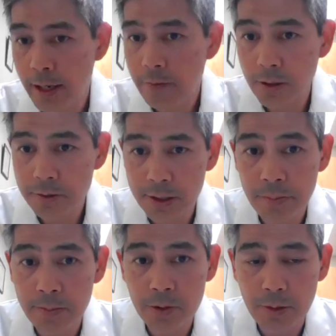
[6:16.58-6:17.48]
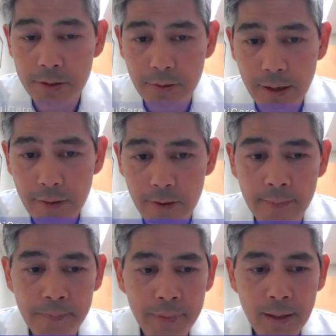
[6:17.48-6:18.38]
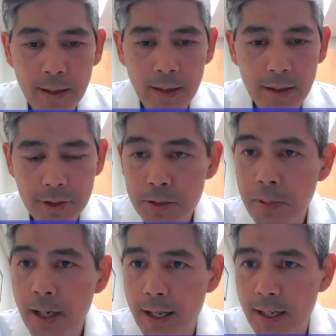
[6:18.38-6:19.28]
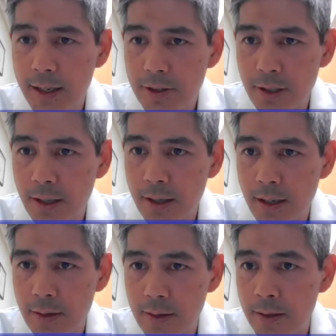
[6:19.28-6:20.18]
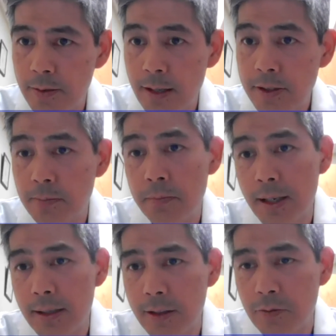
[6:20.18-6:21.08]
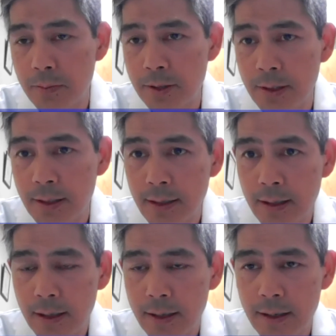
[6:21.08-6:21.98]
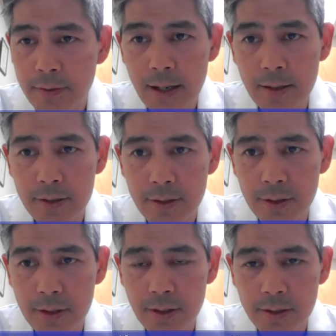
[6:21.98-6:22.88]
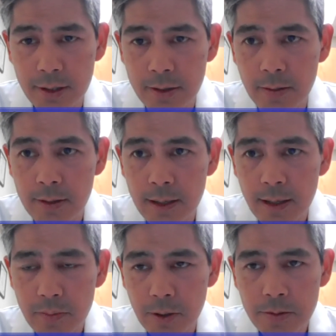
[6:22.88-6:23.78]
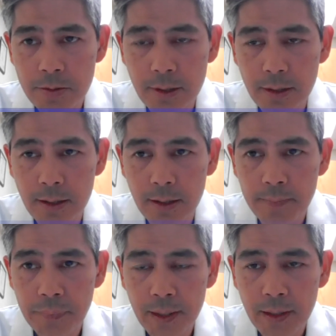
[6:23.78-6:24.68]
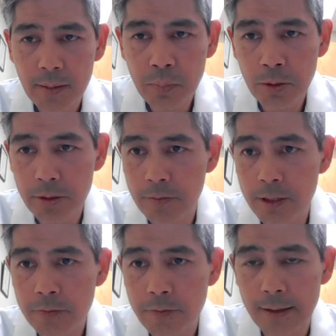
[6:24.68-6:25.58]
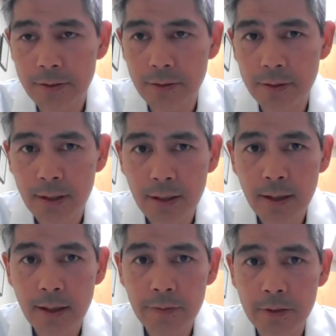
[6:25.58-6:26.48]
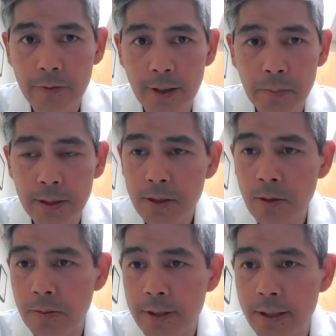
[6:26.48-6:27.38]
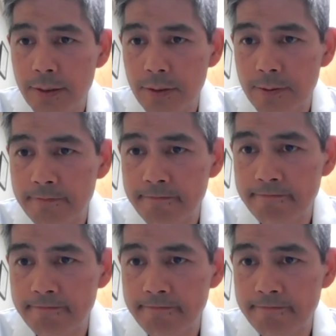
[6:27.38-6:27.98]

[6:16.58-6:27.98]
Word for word: have no symptoms whatsoever, uh, just by age. Uh, and, and that's in men and women. Uh, and that is the single most uh, important risk factor uh, for developing colon cancer.